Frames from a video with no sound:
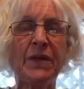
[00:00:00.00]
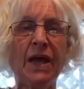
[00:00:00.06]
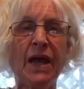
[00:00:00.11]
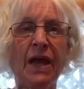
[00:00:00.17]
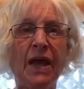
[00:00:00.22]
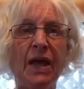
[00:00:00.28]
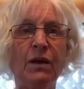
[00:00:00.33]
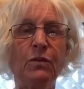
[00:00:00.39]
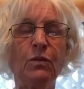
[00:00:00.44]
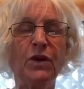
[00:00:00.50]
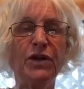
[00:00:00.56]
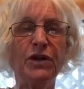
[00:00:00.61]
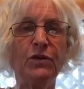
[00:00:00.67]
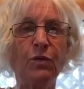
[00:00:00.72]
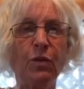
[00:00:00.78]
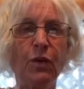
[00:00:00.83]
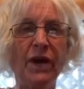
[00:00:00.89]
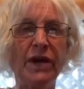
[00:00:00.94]
And what
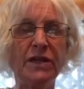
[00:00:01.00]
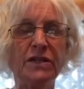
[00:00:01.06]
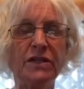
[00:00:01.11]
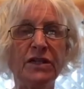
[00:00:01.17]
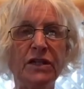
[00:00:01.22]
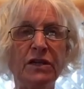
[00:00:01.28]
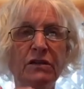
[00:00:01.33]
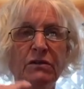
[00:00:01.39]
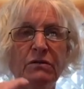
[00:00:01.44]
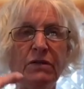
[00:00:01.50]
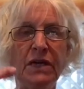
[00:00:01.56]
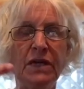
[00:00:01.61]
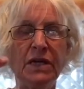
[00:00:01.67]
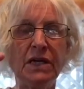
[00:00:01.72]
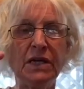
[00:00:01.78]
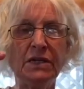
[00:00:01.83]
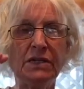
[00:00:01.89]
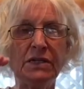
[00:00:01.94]
you want to do
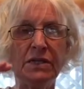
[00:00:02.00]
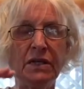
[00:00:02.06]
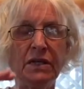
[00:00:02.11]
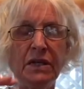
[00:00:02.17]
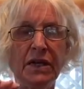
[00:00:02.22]
is